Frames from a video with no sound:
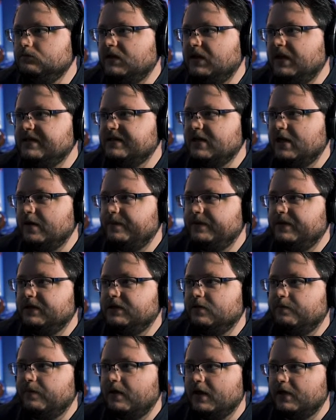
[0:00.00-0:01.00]
And that's happening
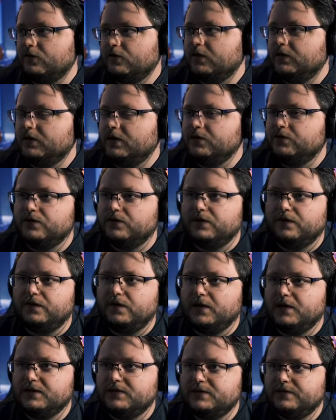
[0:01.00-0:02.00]
in the background underneath
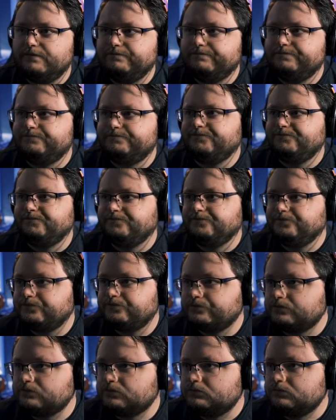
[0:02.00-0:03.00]
this. You're
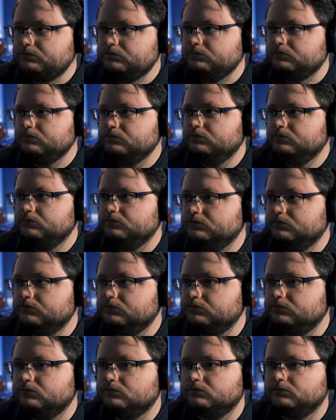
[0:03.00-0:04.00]
lying
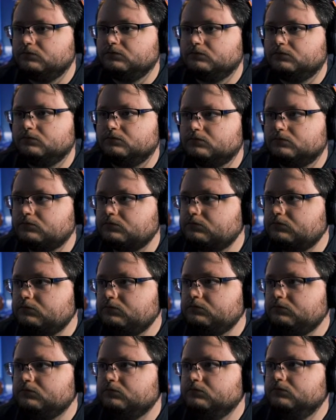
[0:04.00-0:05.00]
through
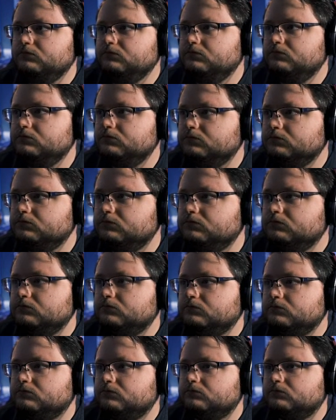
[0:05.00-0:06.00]
your teeth,
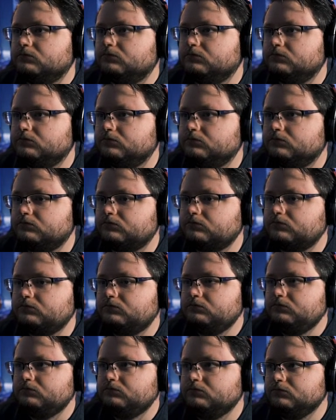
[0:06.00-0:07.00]
your sharp
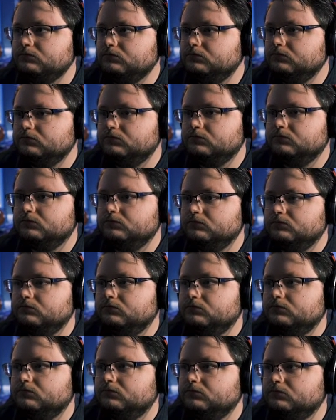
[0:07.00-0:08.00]
gaze,
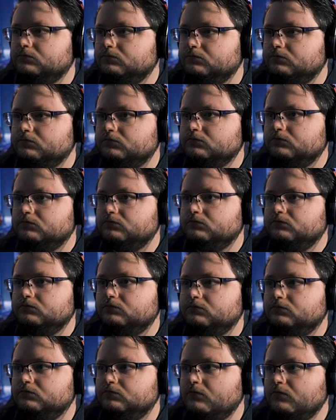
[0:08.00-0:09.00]
it haunts
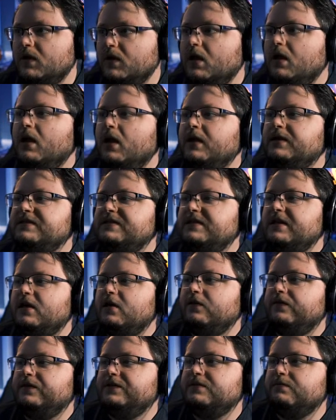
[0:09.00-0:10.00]
me. And you see
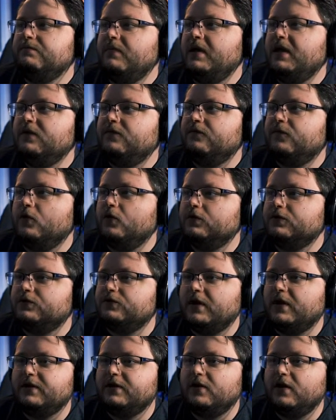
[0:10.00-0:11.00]
how this main vocal
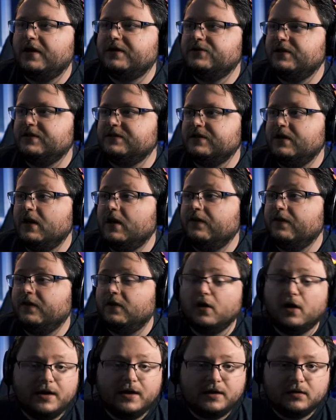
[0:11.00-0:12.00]
track here actually has
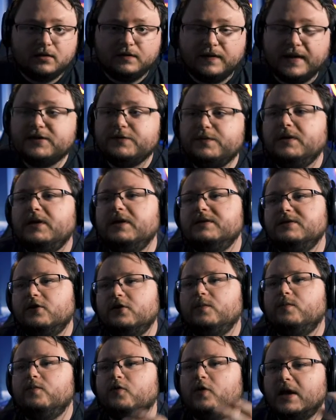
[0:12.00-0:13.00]
nothing on it? That's because
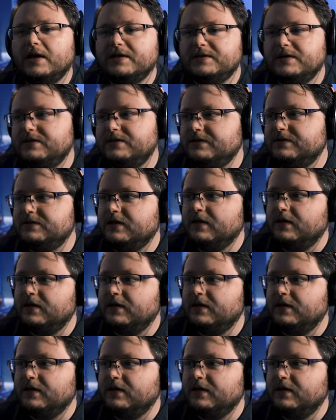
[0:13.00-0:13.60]
all the processing's